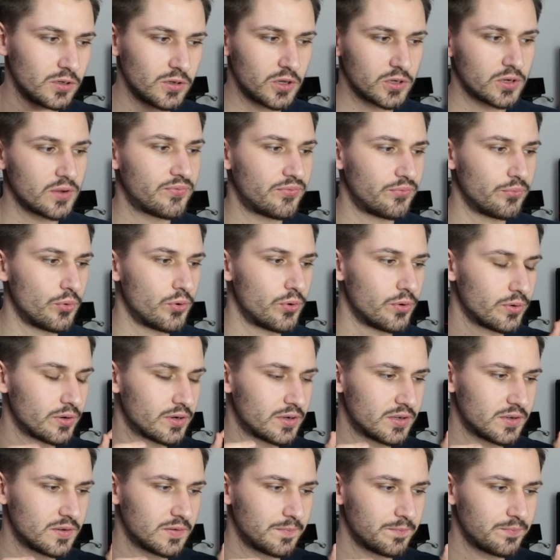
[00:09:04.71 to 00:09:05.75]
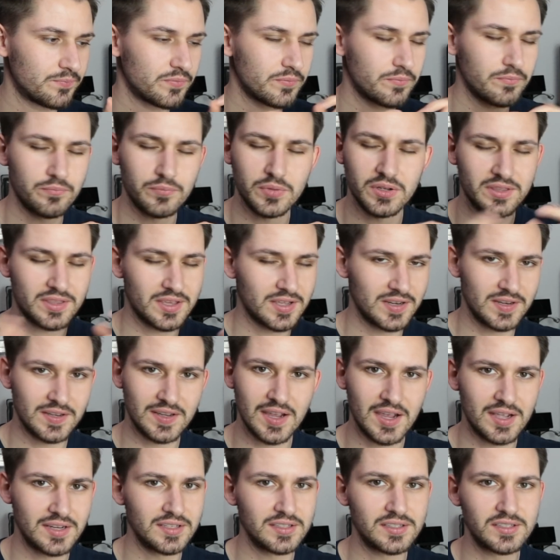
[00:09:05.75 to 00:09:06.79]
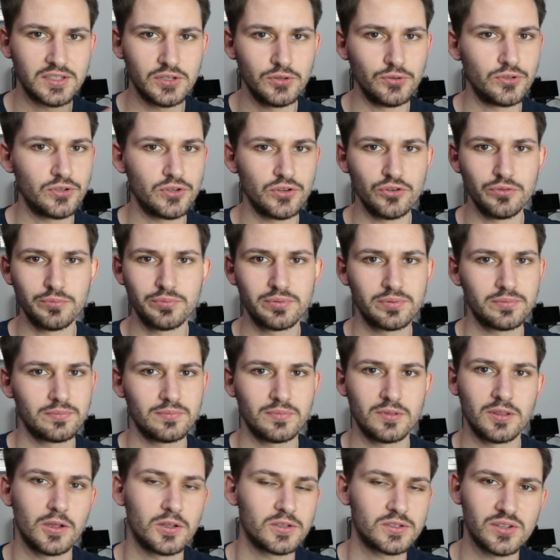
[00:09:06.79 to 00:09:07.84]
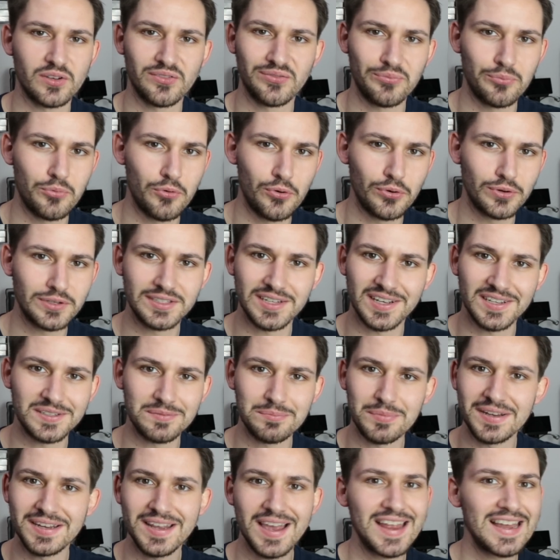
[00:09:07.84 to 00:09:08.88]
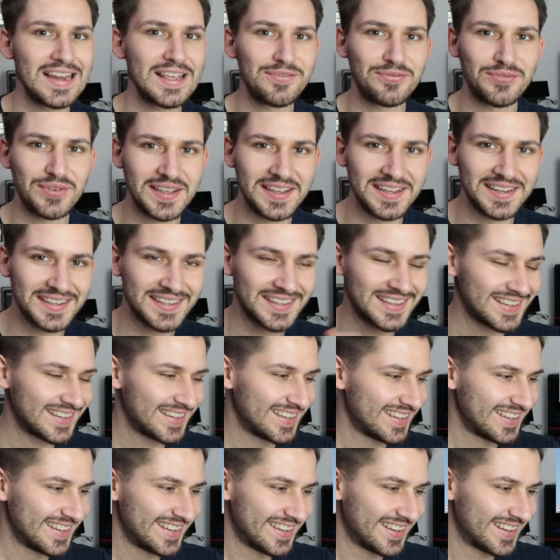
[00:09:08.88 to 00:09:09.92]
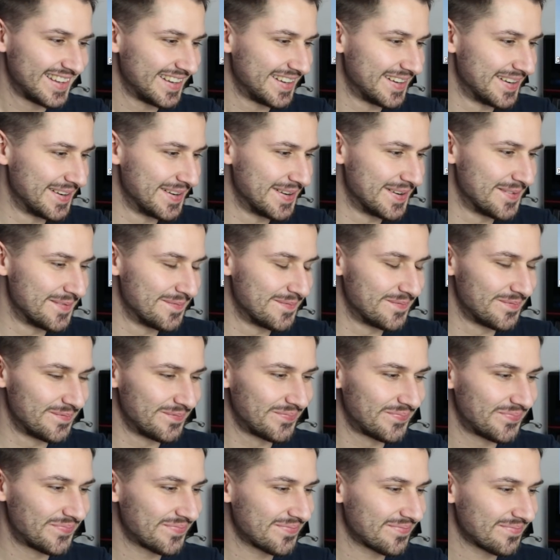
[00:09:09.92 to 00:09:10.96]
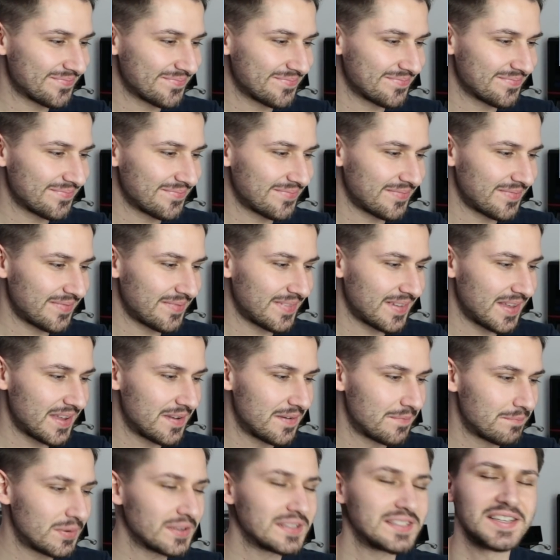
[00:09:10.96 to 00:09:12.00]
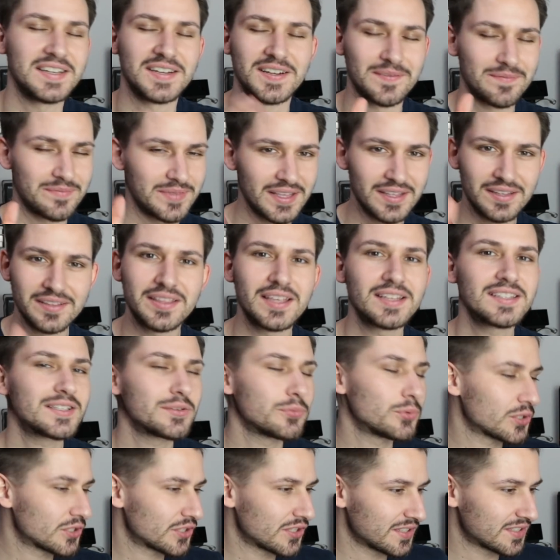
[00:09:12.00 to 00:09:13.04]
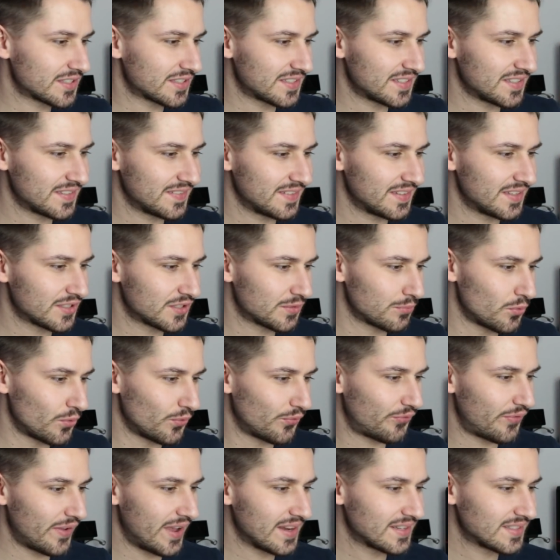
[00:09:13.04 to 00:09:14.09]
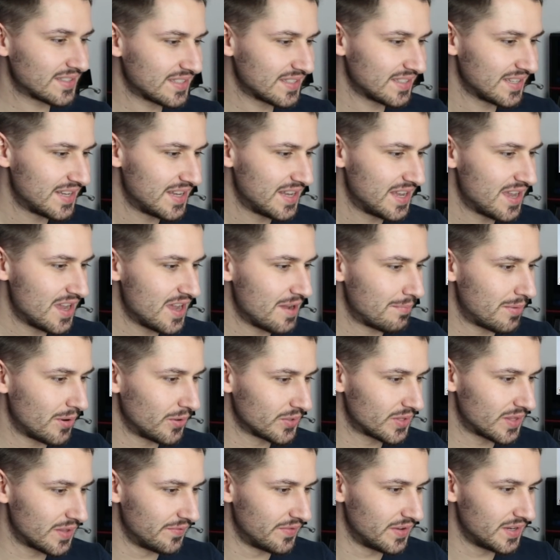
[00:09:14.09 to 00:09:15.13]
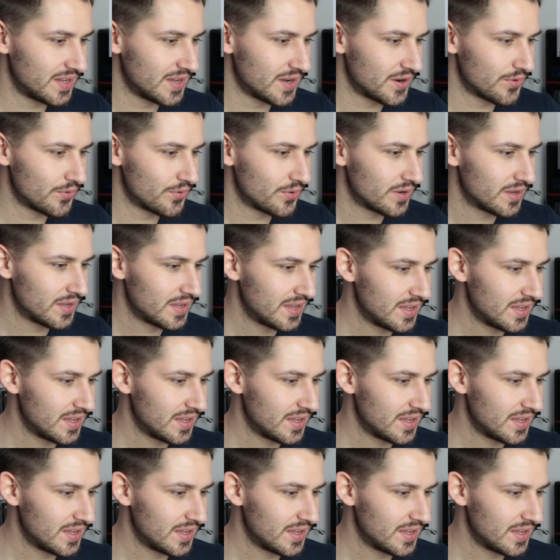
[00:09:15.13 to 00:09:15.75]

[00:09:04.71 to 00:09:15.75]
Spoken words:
lot of work, but then again it's YouTube. Lots of work doesn't mean anything. But yeah, that was just a small fact about the video.